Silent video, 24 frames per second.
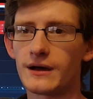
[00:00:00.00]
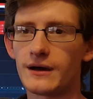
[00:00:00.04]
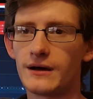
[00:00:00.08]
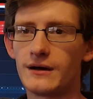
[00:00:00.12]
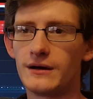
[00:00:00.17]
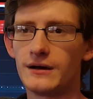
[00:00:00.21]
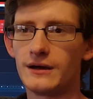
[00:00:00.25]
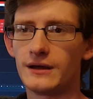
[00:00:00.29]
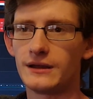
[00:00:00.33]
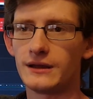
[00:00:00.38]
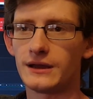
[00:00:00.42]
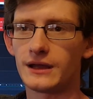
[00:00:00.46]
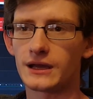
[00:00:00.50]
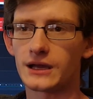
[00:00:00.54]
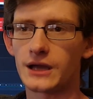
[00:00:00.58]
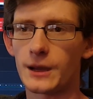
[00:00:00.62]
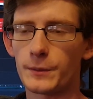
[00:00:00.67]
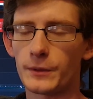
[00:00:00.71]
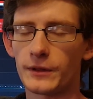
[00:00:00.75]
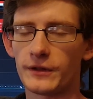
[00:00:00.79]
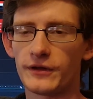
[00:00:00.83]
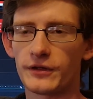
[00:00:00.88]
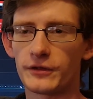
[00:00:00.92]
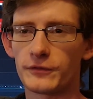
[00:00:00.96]
on a
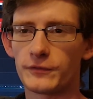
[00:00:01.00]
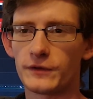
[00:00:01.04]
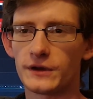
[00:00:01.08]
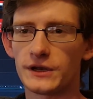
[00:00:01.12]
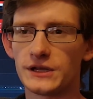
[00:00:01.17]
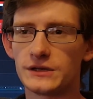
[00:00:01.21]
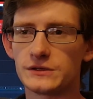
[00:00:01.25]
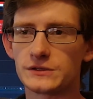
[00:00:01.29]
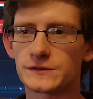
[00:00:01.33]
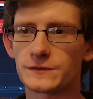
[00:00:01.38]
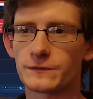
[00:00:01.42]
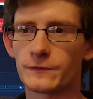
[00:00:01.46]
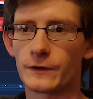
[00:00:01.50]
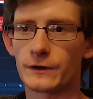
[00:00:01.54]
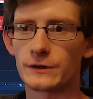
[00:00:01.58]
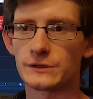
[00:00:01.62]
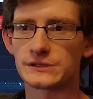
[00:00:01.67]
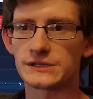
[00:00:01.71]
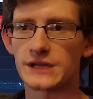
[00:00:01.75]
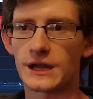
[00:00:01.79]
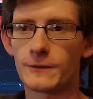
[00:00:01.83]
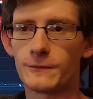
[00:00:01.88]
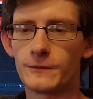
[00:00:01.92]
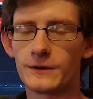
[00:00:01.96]
couple other videos
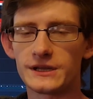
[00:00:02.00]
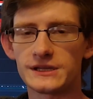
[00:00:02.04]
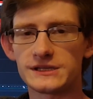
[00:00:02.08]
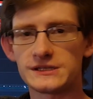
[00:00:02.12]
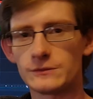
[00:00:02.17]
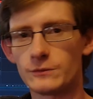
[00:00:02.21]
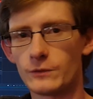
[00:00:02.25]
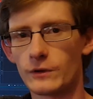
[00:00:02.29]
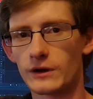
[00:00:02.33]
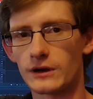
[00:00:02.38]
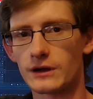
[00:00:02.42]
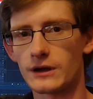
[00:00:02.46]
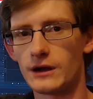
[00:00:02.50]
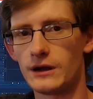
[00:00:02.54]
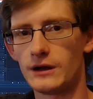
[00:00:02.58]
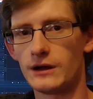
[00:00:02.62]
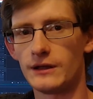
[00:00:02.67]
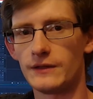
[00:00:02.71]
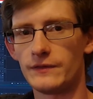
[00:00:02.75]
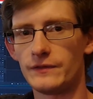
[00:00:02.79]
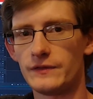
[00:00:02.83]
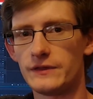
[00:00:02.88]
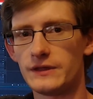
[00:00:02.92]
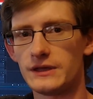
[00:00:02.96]
first. I wanted to work
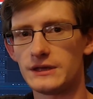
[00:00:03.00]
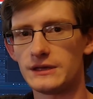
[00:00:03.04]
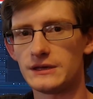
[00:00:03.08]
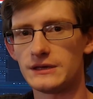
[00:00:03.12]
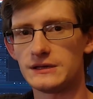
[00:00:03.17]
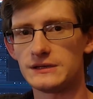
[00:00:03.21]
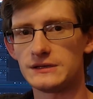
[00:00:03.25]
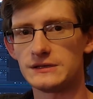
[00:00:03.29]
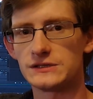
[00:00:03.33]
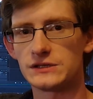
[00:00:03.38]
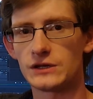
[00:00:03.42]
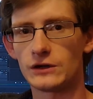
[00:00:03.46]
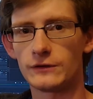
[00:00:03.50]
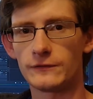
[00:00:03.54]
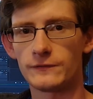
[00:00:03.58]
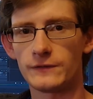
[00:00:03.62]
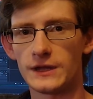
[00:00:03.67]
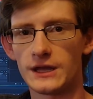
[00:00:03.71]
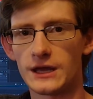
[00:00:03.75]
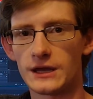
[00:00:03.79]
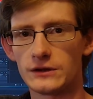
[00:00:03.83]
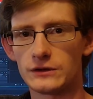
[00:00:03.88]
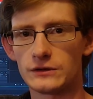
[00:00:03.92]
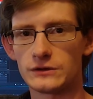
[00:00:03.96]
on the Zone of
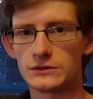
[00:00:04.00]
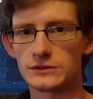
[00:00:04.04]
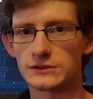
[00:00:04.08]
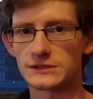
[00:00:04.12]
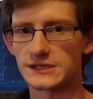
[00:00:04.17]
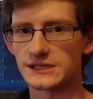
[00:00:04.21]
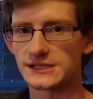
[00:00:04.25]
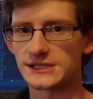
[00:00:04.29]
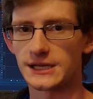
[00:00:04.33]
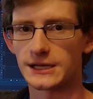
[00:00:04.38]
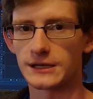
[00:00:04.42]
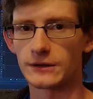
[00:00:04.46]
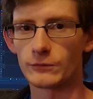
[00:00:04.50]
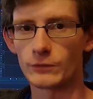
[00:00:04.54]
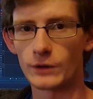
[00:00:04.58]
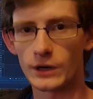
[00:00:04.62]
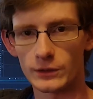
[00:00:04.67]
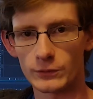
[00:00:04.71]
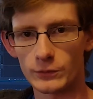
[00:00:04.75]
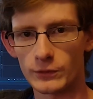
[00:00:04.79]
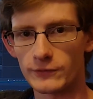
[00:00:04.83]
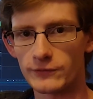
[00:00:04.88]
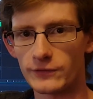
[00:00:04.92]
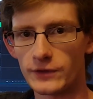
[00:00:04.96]
the Enders, the second
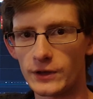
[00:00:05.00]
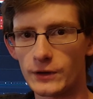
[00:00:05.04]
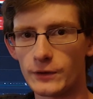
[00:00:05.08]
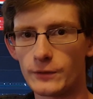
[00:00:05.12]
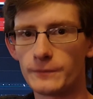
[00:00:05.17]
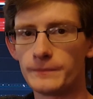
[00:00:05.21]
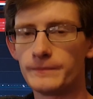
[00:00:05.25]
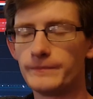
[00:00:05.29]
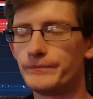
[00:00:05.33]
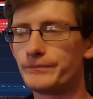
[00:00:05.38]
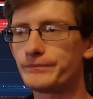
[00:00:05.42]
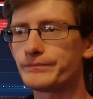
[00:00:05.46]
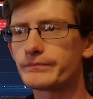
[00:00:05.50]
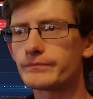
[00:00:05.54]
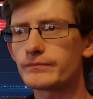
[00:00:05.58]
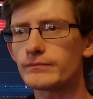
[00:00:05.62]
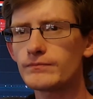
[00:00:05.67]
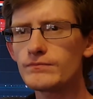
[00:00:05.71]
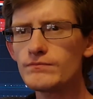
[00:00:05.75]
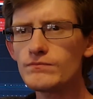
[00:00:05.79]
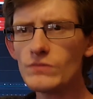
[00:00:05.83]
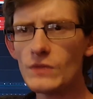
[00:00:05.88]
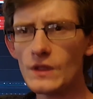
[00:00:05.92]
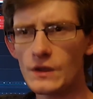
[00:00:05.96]
runner review,
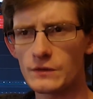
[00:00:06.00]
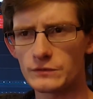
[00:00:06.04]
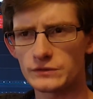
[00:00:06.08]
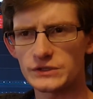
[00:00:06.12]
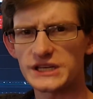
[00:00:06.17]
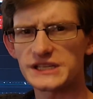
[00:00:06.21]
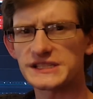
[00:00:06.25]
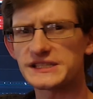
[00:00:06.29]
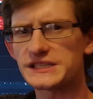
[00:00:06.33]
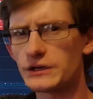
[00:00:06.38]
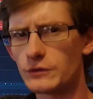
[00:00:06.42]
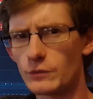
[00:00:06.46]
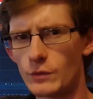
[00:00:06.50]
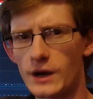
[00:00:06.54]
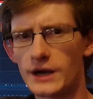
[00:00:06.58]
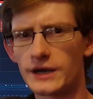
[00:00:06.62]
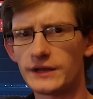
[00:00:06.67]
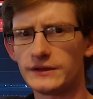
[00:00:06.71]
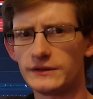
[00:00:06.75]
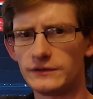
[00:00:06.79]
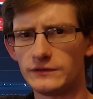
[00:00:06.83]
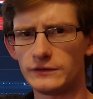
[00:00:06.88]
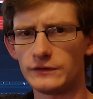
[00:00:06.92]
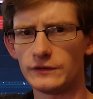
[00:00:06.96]
which I still want
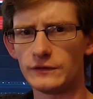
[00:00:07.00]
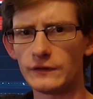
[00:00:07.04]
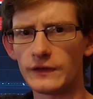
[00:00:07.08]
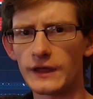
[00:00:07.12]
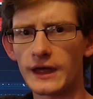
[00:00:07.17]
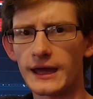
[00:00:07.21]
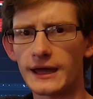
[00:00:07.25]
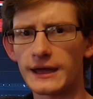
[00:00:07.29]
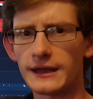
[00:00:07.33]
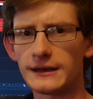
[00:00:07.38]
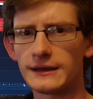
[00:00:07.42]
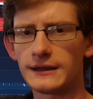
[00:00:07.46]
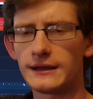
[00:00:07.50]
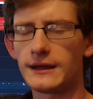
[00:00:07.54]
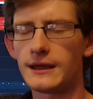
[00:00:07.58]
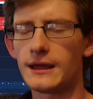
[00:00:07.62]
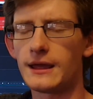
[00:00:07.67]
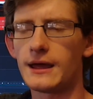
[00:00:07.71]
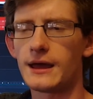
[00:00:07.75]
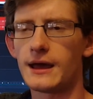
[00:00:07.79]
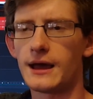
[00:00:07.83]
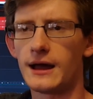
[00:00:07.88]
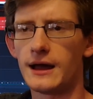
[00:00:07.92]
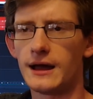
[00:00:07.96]
to do that,
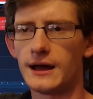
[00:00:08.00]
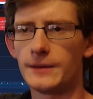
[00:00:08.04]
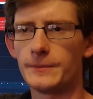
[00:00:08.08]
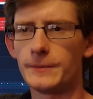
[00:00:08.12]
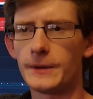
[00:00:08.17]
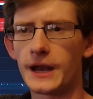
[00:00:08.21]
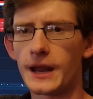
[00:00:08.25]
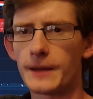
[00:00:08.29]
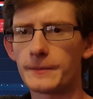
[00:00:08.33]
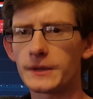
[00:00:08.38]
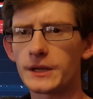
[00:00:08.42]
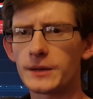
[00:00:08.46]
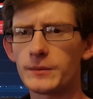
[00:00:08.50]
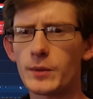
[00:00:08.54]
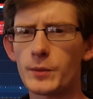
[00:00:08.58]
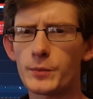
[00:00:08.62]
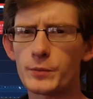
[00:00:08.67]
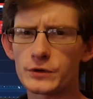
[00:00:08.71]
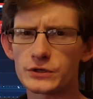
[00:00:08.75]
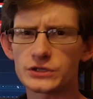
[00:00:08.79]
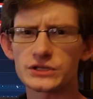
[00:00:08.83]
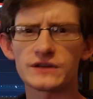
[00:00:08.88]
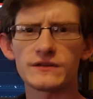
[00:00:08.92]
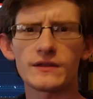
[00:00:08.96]
but I'm going to be
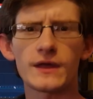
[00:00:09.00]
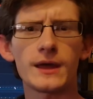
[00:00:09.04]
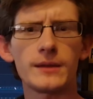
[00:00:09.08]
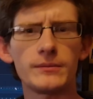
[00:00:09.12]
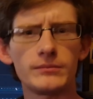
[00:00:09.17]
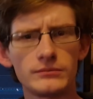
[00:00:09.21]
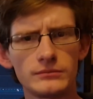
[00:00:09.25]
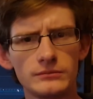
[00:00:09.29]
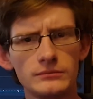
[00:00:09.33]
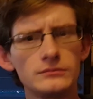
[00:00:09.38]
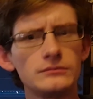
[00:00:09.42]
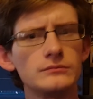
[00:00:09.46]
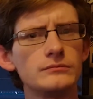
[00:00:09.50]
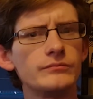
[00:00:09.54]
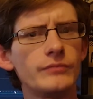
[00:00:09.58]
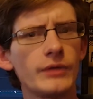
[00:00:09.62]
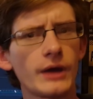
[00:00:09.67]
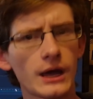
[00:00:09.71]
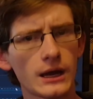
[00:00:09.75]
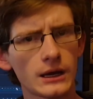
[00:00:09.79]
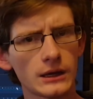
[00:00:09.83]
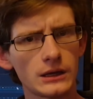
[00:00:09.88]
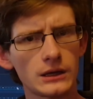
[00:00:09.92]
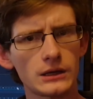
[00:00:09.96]
pushing that
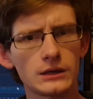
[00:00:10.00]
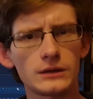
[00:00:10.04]
back